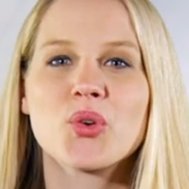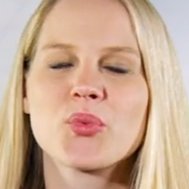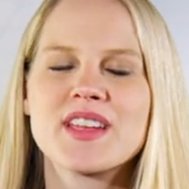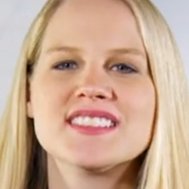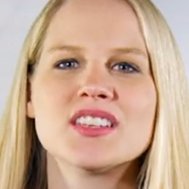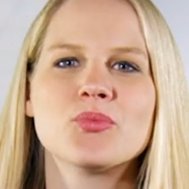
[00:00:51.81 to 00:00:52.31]

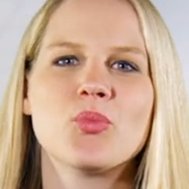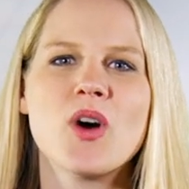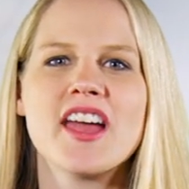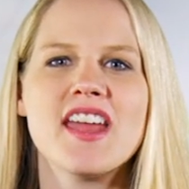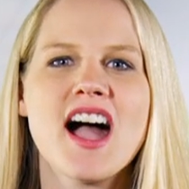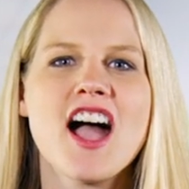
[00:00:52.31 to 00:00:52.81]
Reason
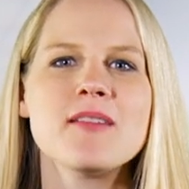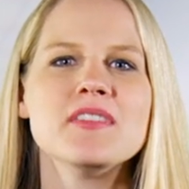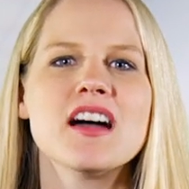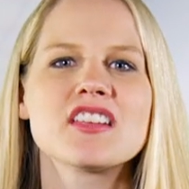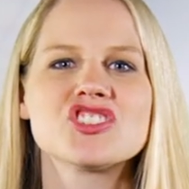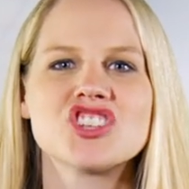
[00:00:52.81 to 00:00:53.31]
One, I'm
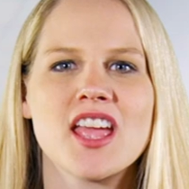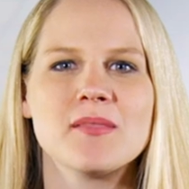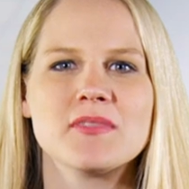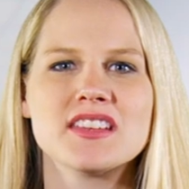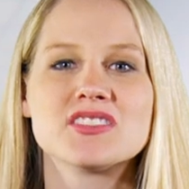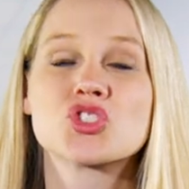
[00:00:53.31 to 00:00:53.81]
Not
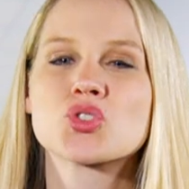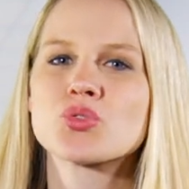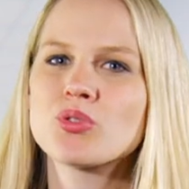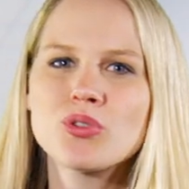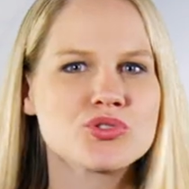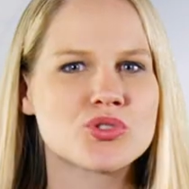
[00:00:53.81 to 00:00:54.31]
Ashamed is a
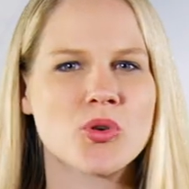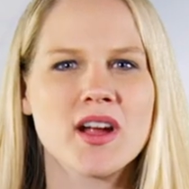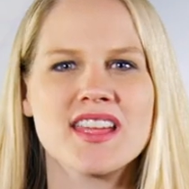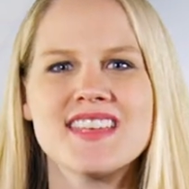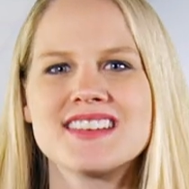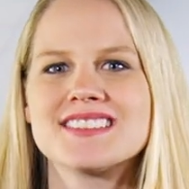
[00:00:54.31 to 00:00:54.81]
true
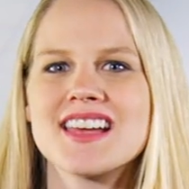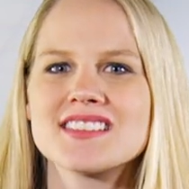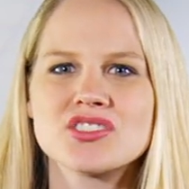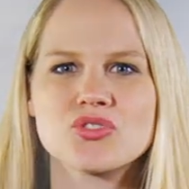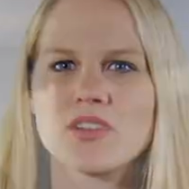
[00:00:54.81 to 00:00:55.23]
story that doesn't